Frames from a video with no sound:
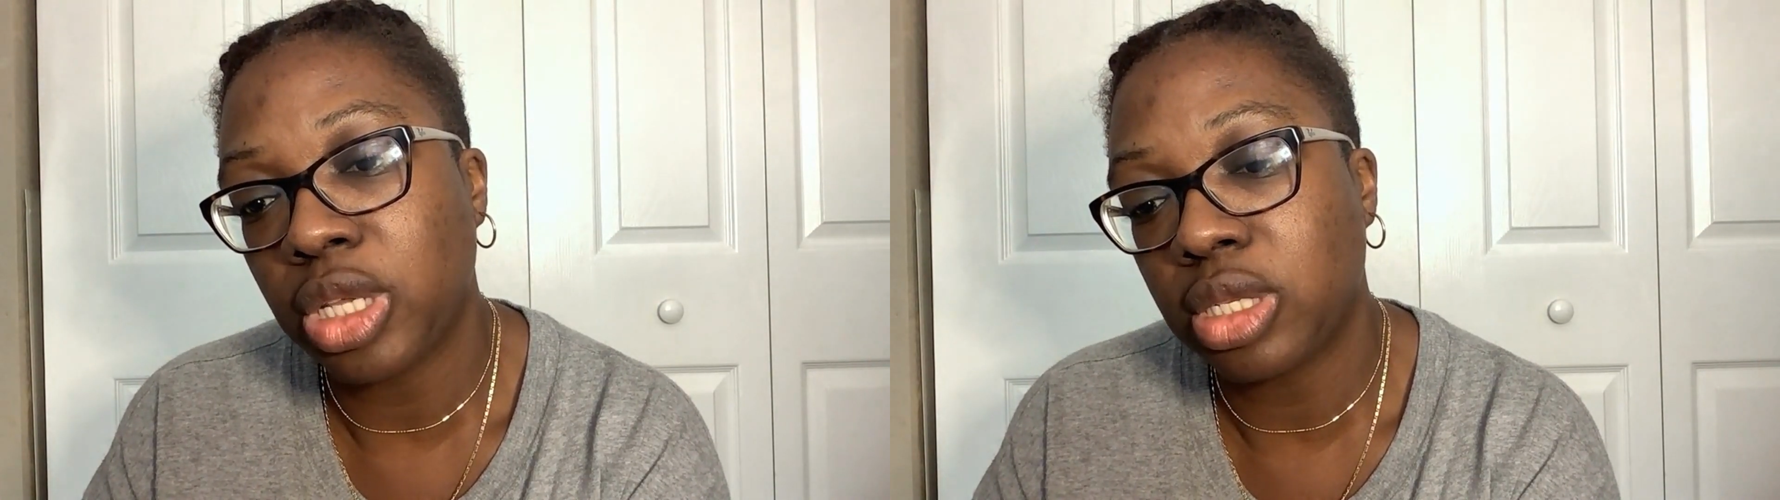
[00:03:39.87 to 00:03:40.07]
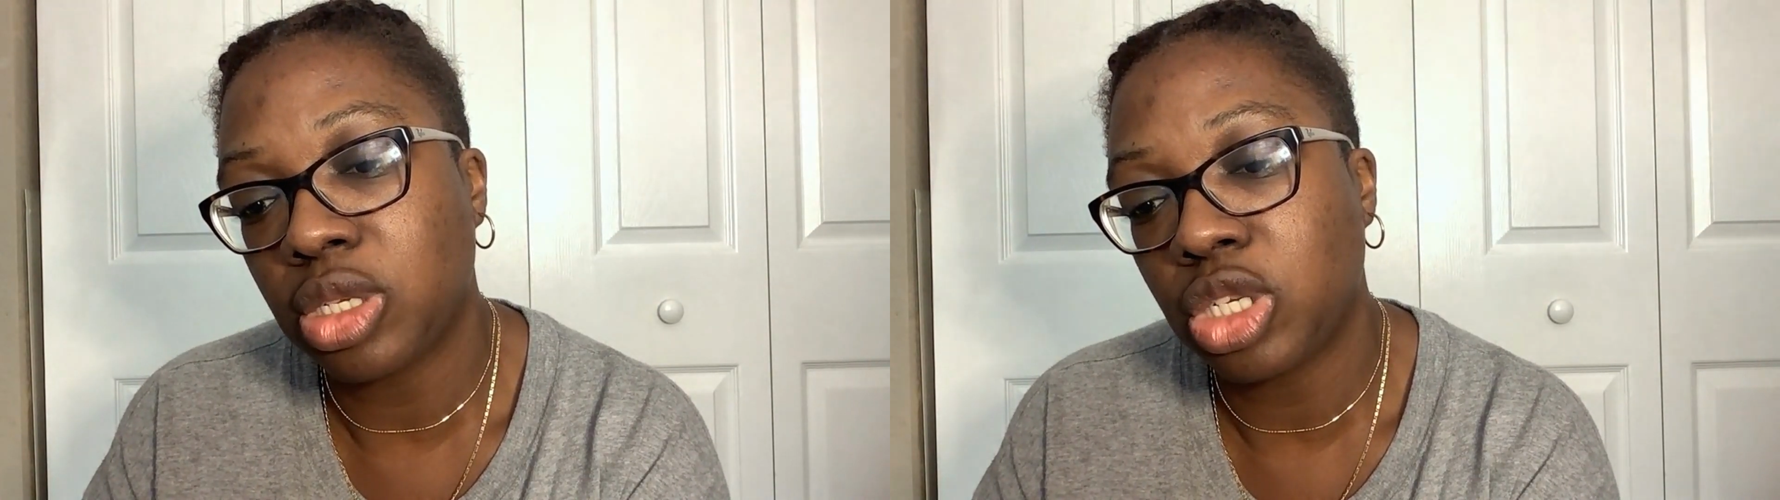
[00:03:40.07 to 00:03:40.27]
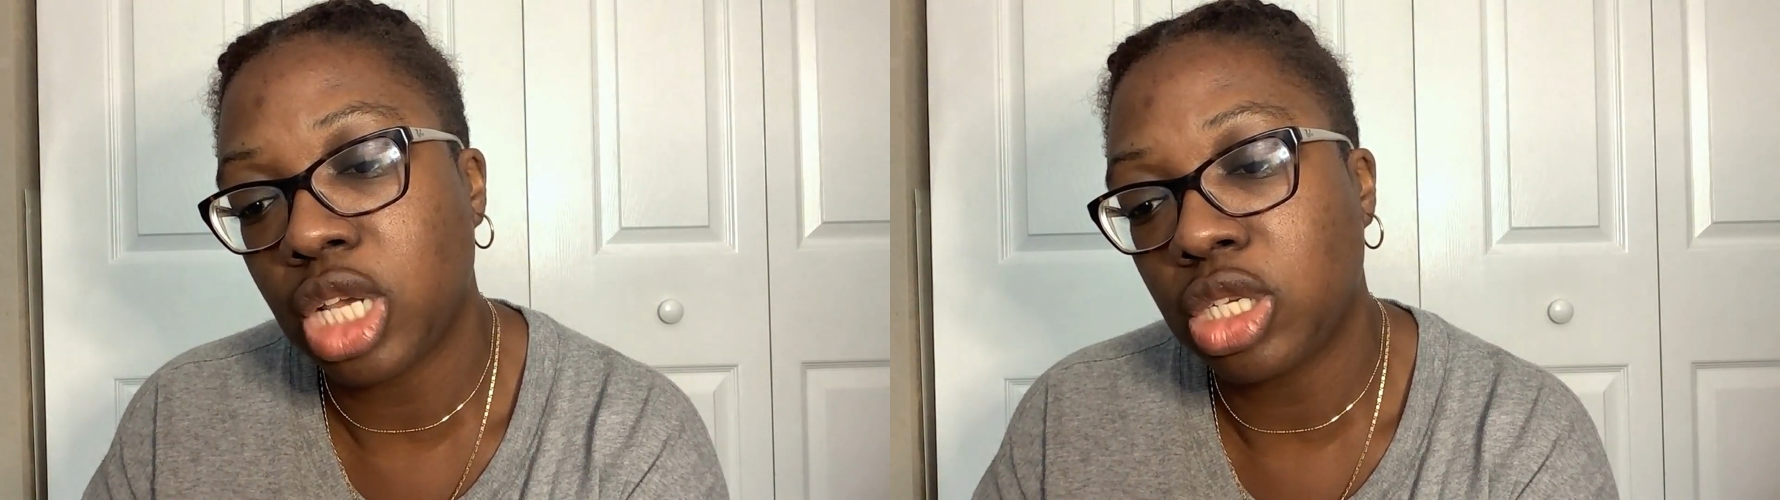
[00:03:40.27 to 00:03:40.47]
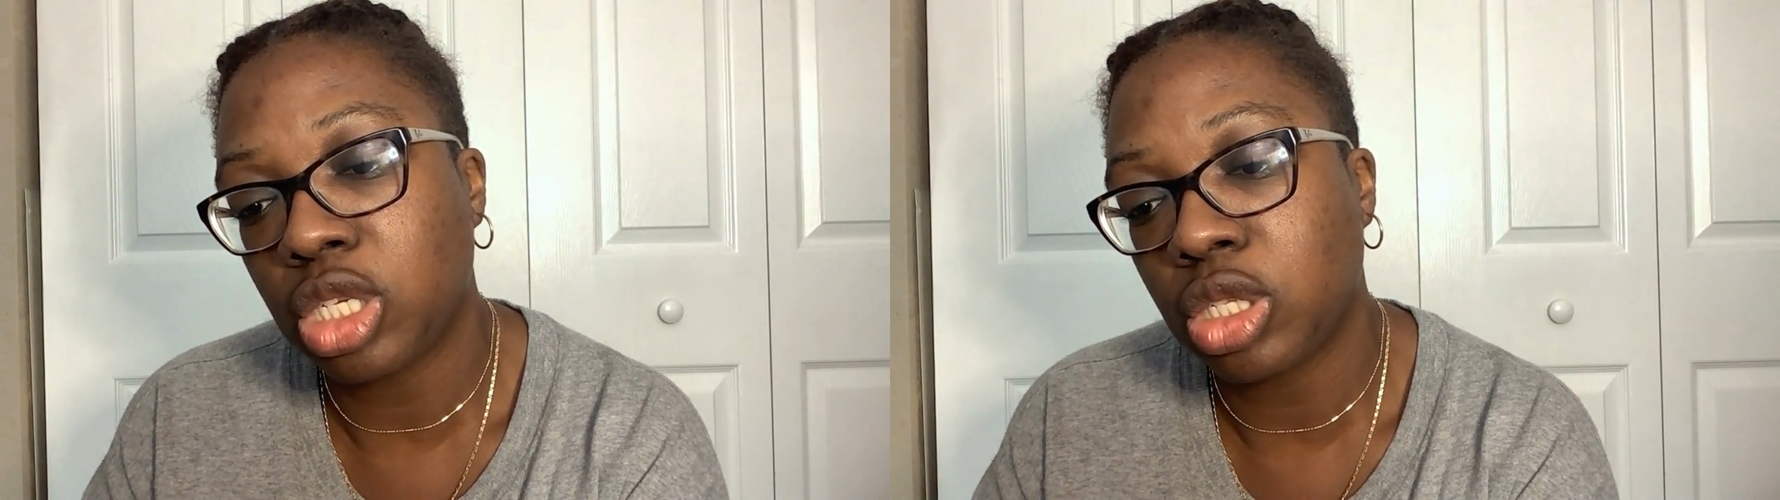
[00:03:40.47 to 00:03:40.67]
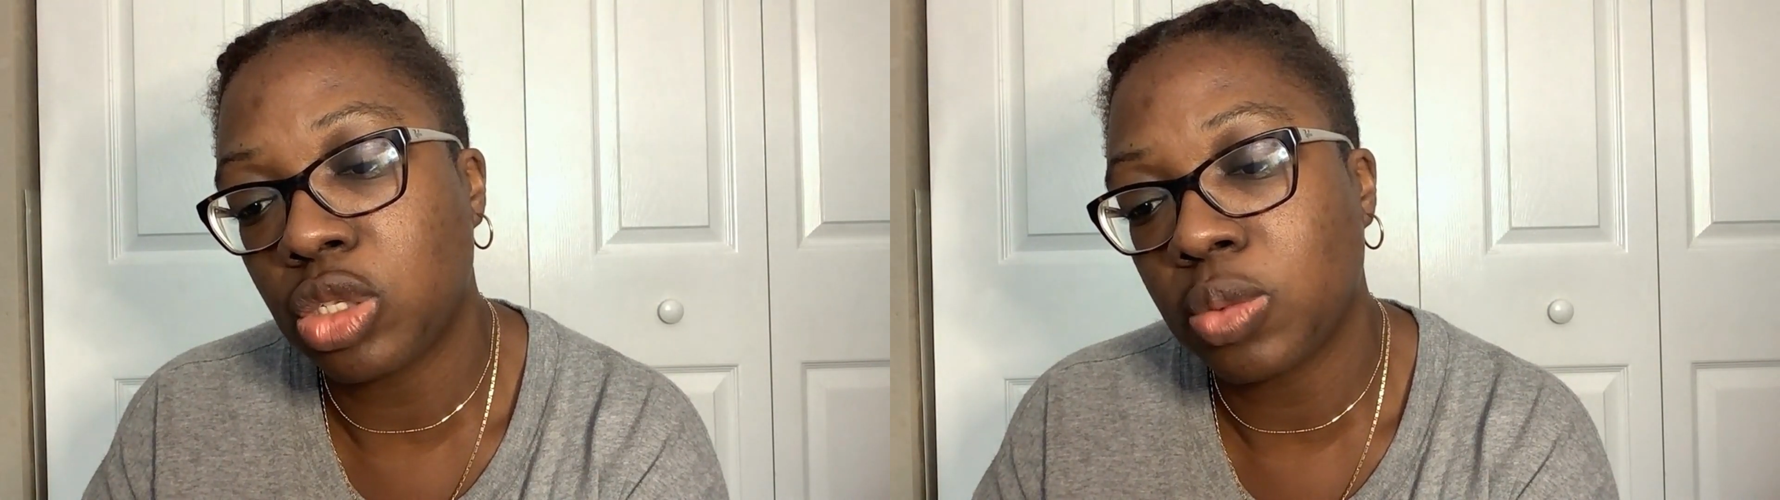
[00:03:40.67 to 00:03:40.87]

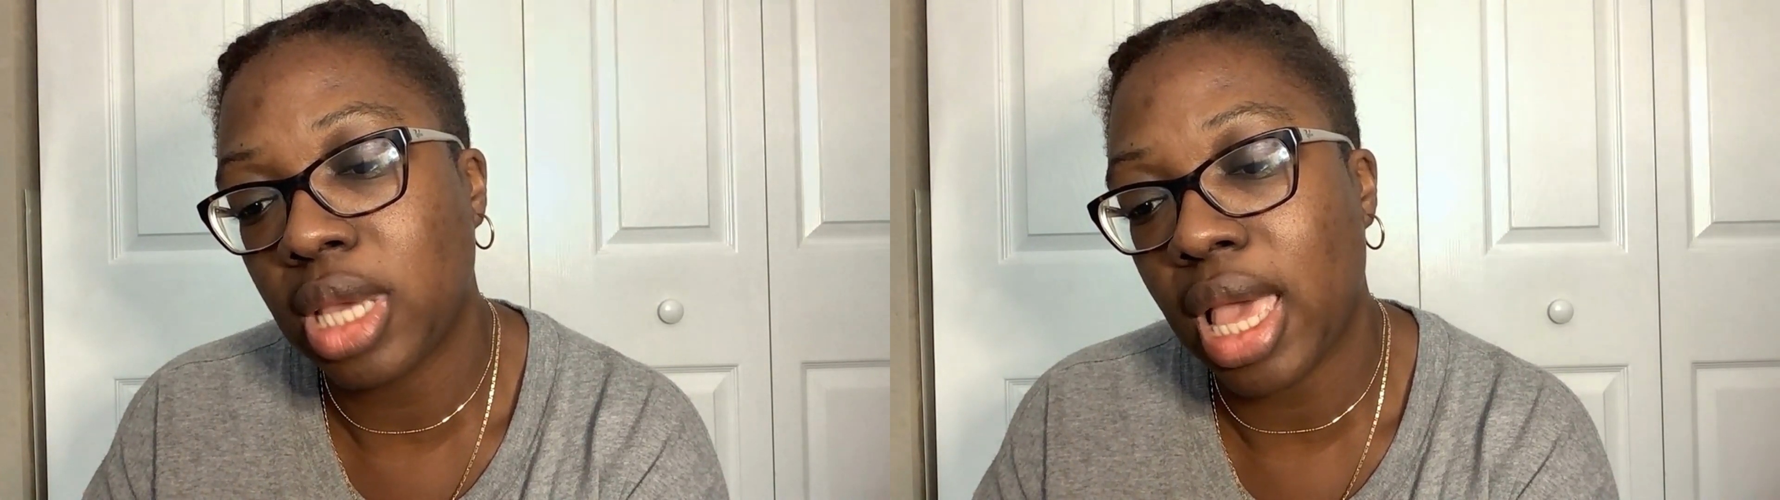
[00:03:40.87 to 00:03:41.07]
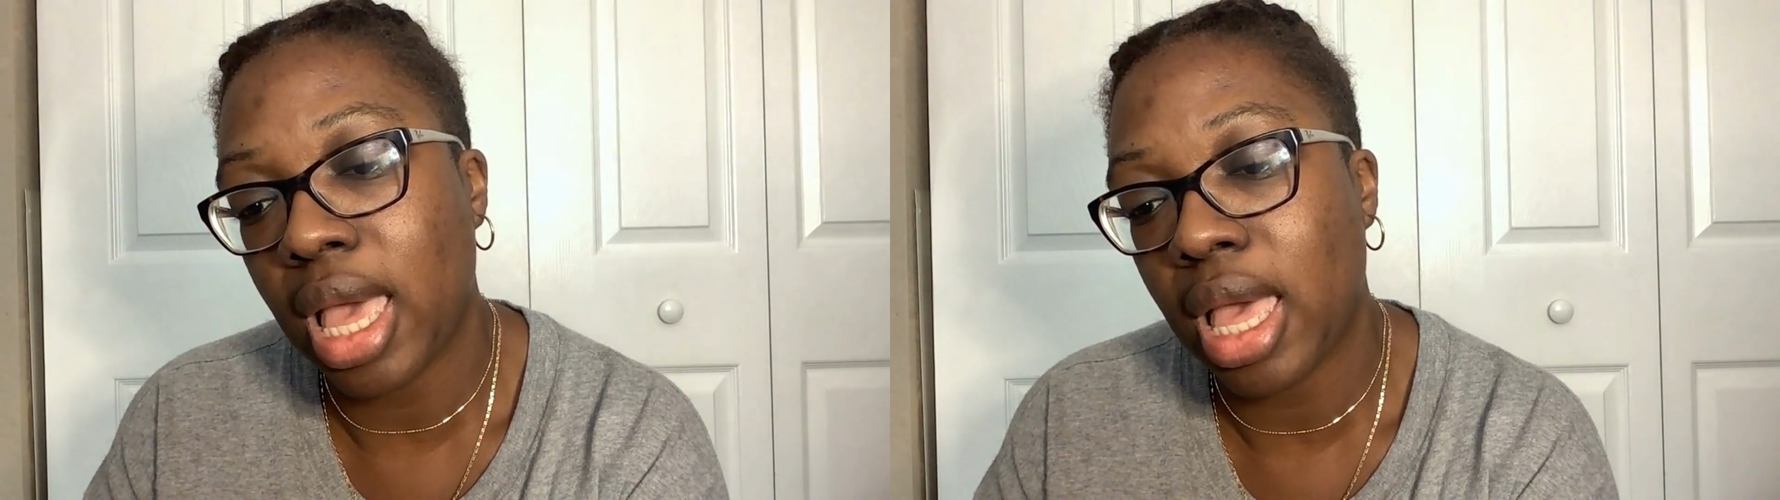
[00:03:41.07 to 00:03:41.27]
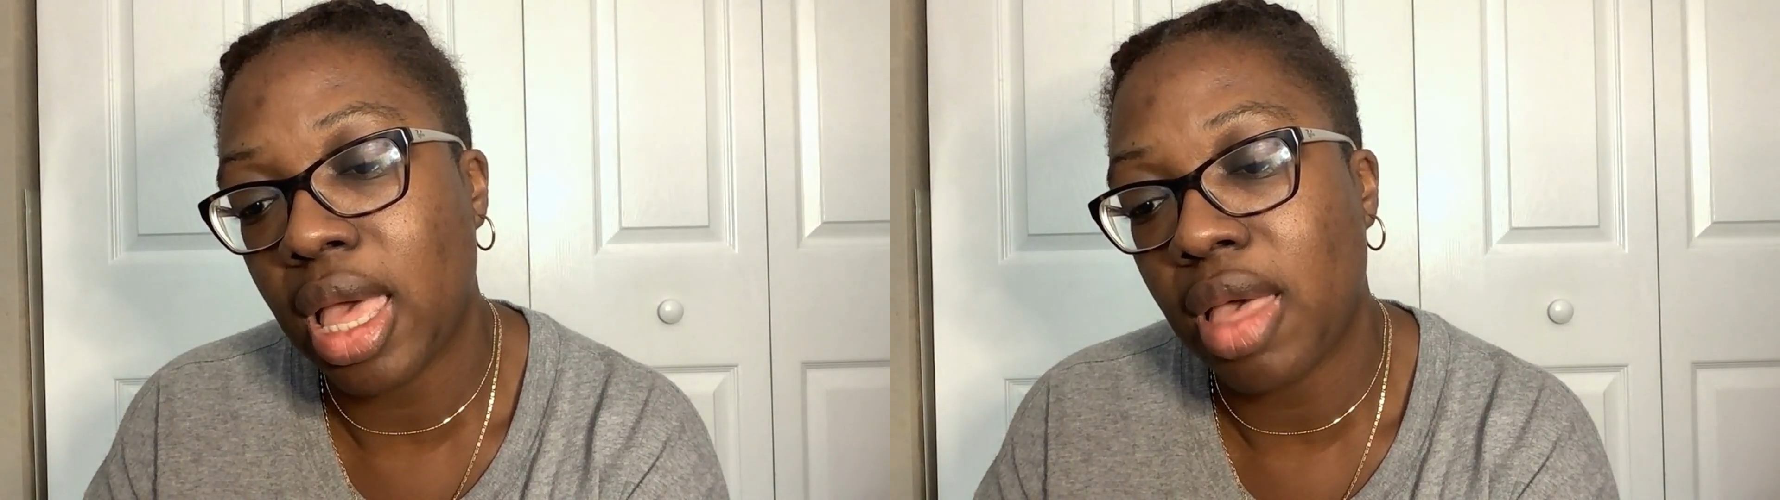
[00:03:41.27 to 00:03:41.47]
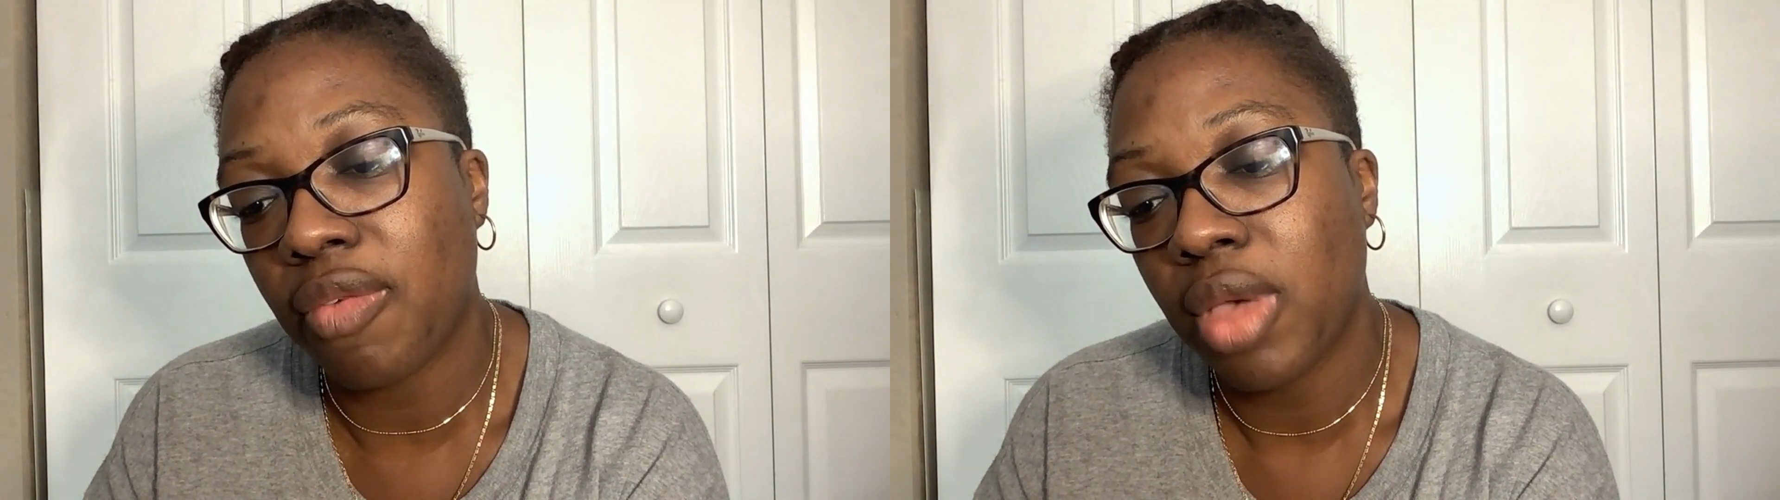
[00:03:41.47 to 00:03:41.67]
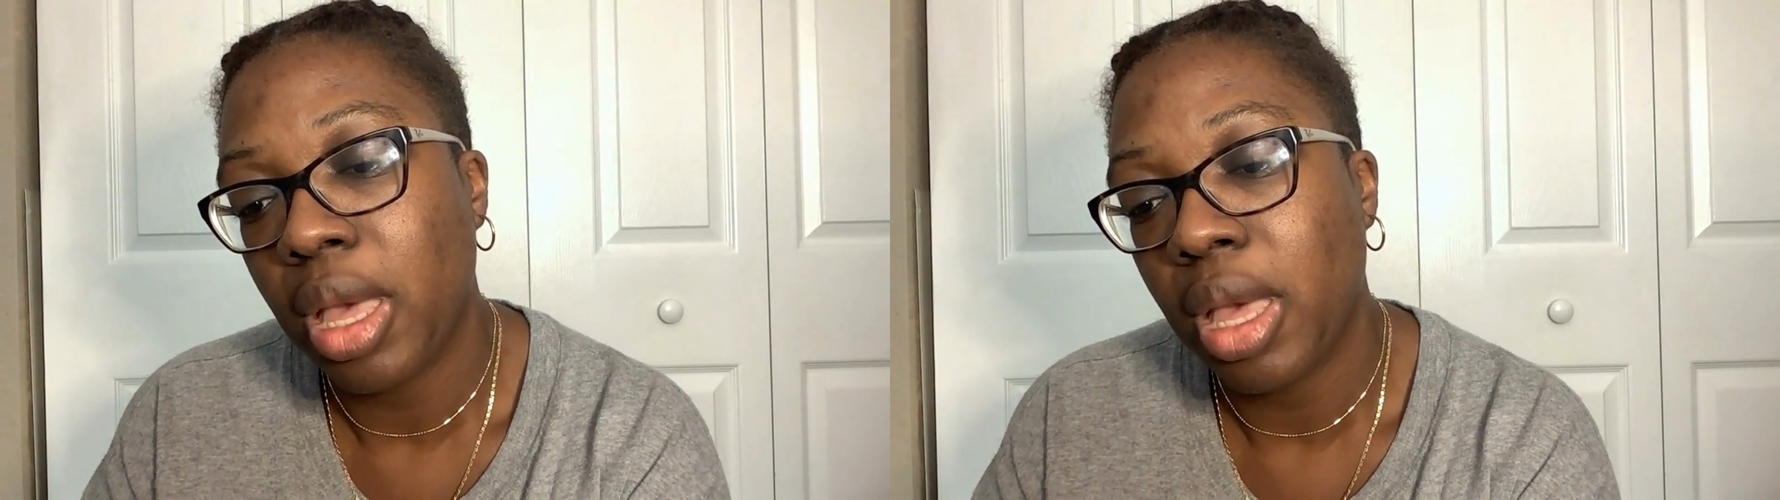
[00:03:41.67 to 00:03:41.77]
suggestions, we have